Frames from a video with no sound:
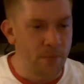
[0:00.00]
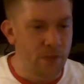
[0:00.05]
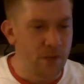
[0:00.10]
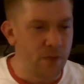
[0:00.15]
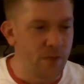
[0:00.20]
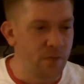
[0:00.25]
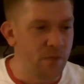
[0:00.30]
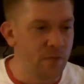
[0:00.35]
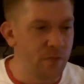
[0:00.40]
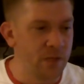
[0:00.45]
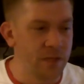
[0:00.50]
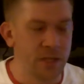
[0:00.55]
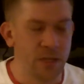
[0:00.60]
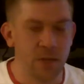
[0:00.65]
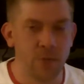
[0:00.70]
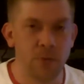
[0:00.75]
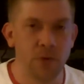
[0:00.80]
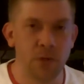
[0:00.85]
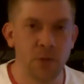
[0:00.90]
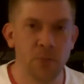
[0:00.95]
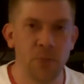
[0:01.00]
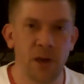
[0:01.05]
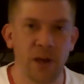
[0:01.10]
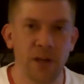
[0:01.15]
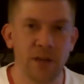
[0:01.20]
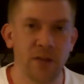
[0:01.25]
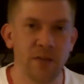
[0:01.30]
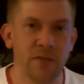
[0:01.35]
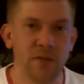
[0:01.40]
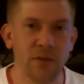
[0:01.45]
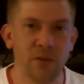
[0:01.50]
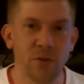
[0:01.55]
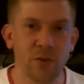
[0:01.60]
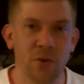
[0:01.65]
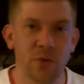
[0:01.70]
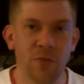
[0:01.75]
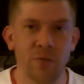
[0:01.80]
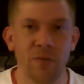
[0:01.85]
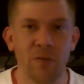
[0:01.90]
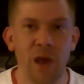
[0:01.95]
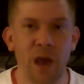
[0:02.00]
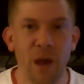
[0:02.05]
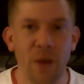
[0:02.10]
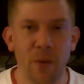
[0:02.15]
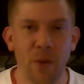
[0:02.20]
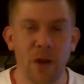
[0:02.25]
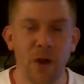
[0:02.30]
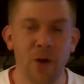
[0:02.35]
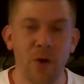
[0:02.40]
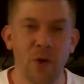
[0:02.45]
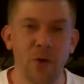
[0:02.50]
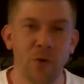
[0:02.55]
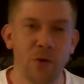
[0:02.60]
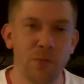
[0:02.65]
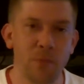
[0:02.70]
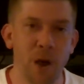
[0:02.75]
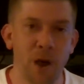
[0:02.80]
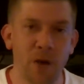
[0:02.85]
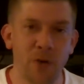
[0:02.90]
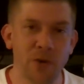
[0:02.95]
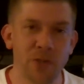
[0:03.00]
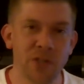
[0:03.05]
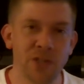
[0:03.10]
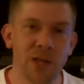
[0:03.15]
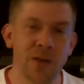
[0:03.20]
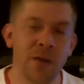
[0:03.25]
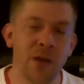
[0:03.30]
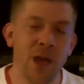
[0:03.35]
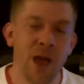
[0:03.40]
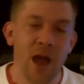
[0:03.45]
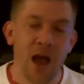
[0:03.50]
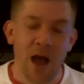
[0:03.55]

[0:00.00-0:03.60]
conflicting perspective to sort of evaluate our own democracy.